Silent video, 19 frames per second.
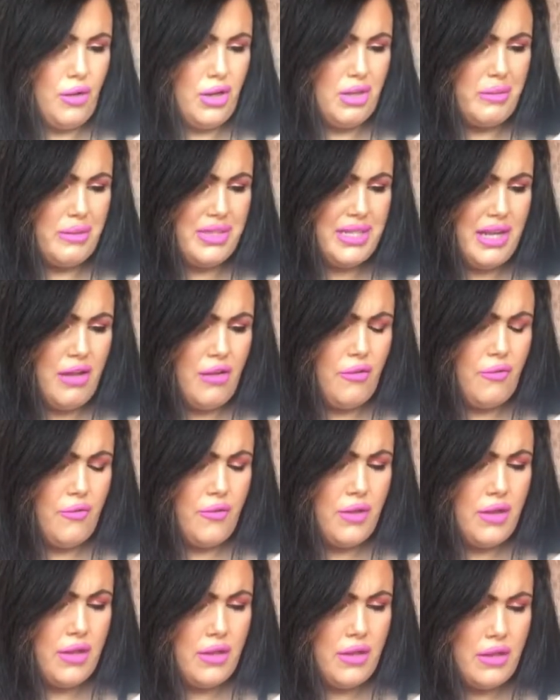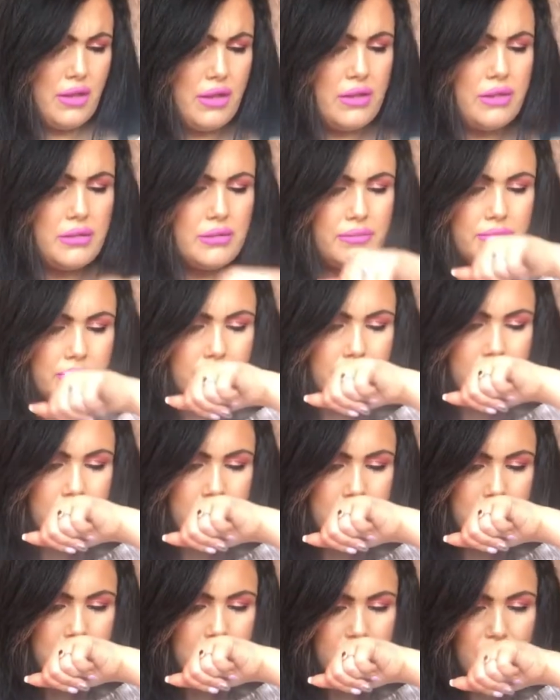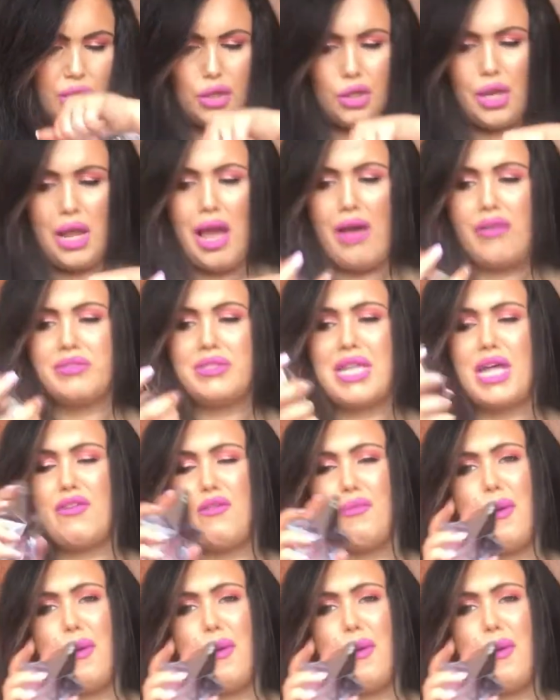onto myself. And I have several